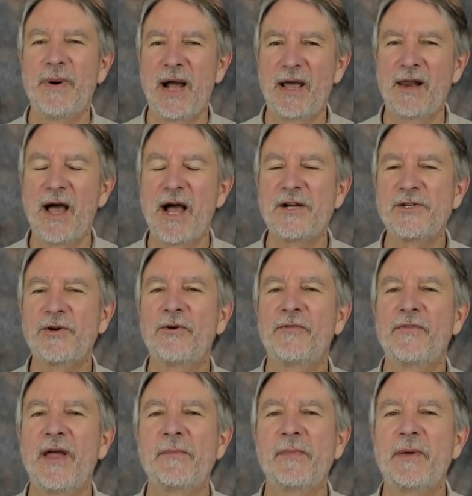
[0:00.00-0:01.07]
biological
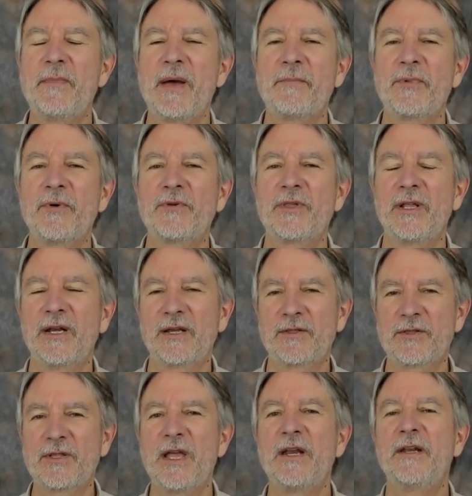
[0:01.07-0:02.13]
family members and
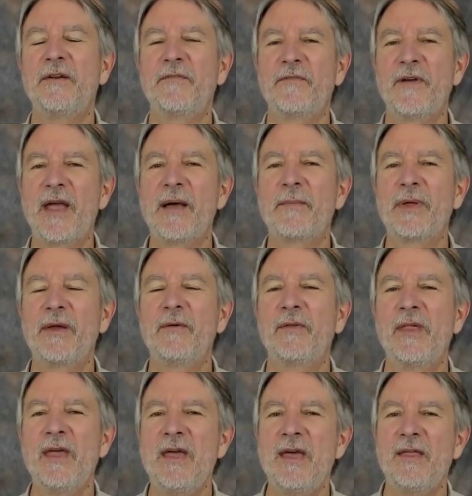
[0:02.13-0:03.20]
extended family
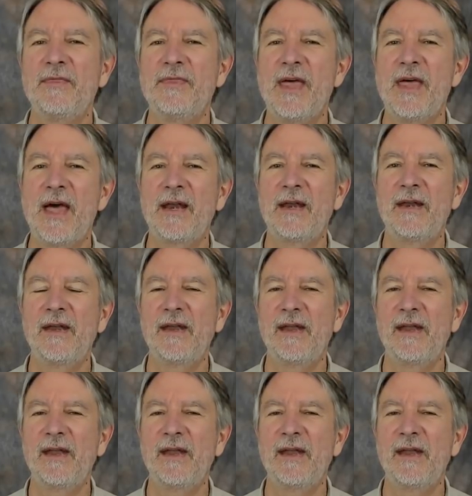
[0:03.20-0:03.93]
that